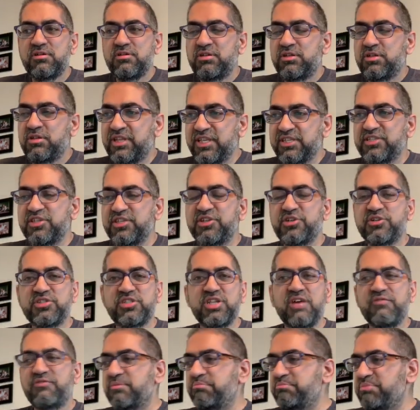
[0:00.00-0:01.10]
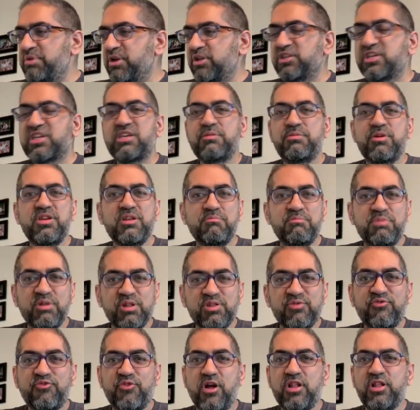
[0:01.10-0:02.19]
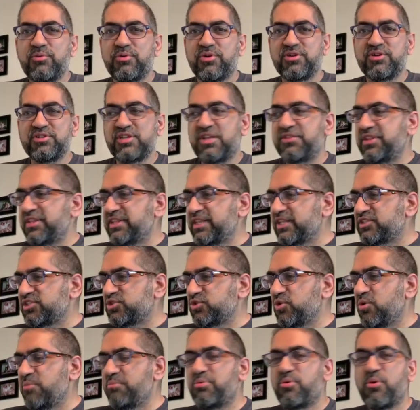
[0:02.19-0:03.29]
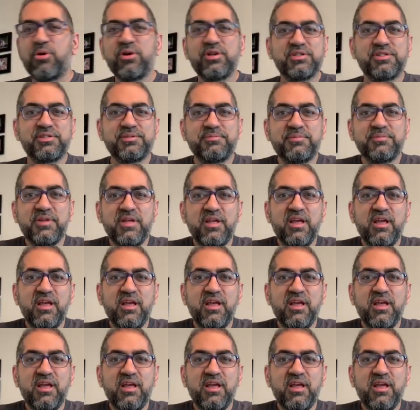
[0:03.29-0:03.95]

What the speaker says: listen to your stuff and build a community and build followers. I think that's so important.